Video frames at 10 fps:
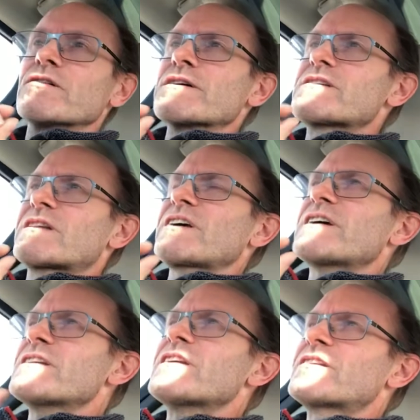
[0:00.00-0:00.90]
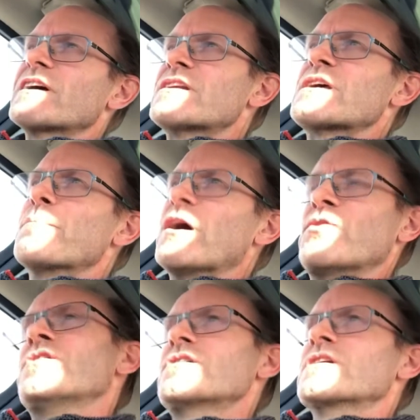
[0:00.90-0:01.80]
It's a tiny
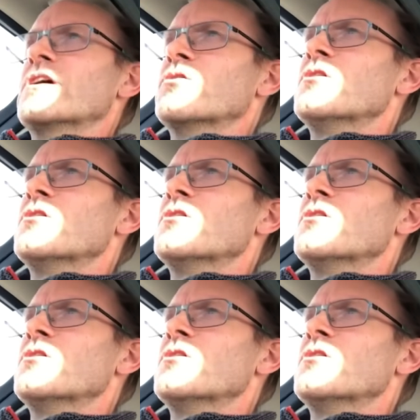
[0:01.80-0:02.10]
amount, you know,